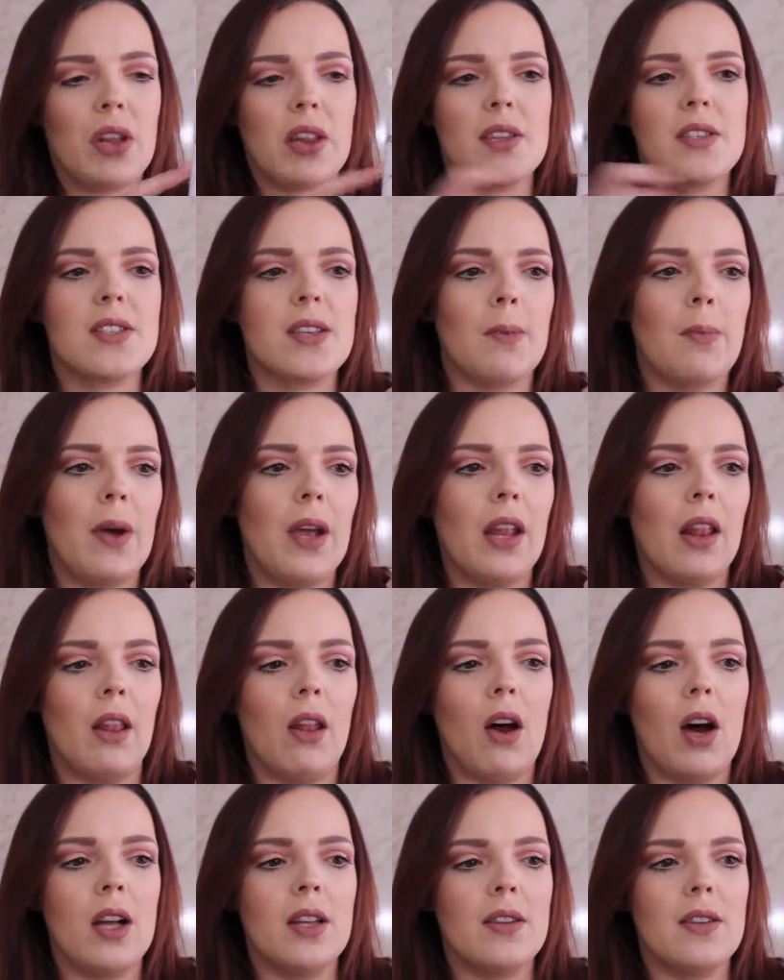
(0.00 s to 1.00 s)
picked this up at
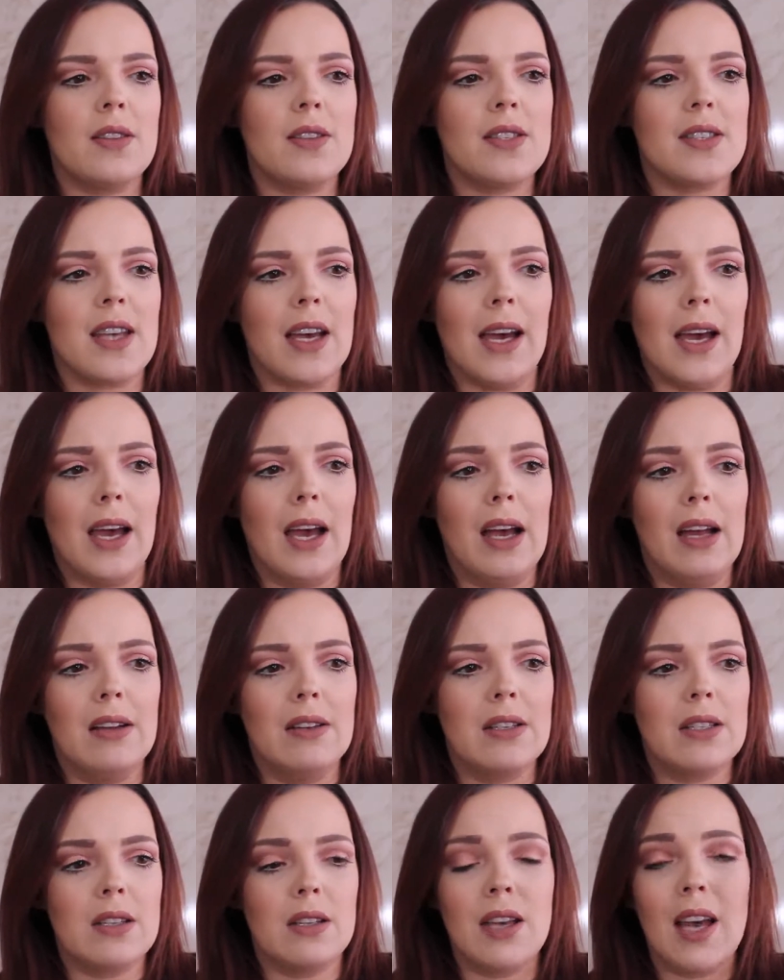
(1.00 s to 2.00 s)
Lawton's,
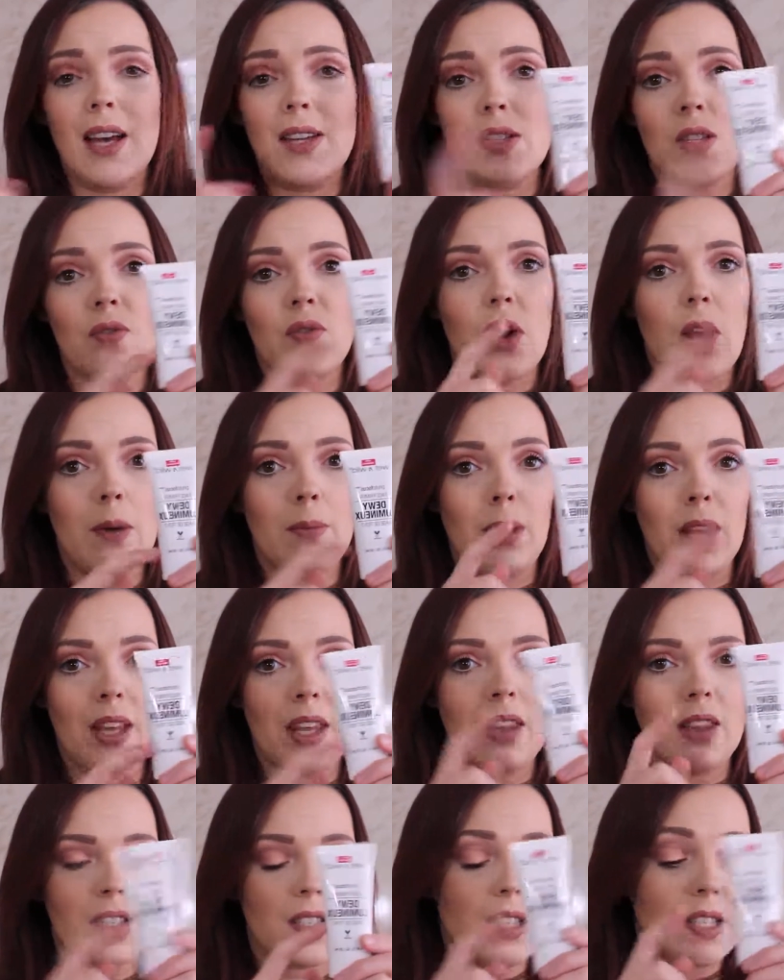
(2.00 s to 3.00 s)
and yeah, so far I'm
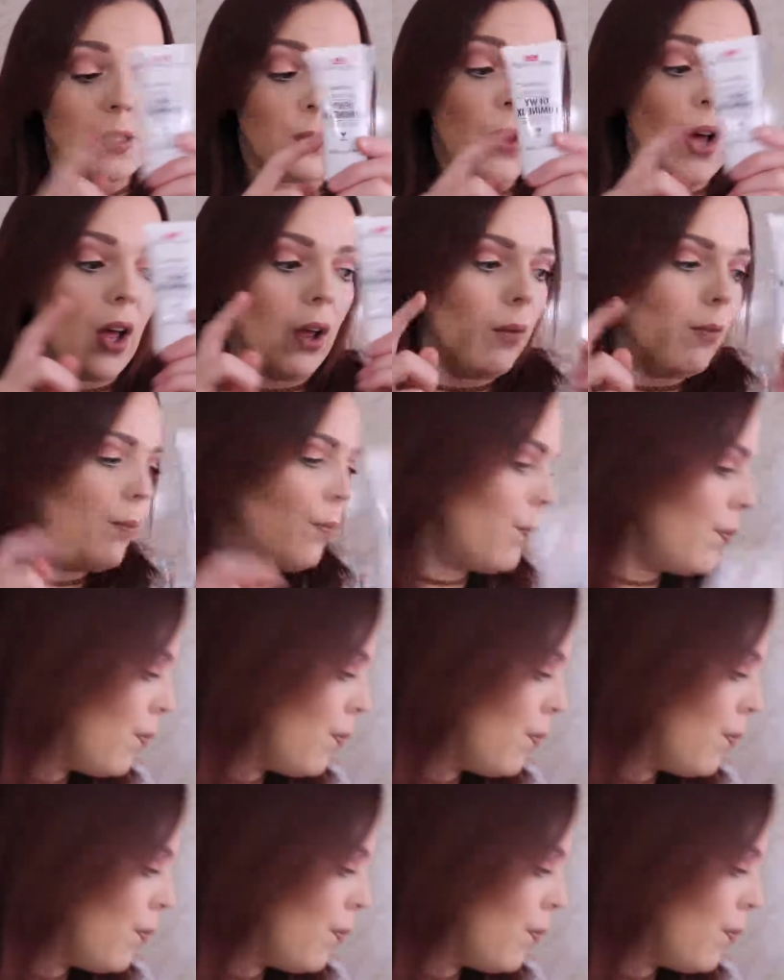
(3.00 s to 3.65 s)
liking this as well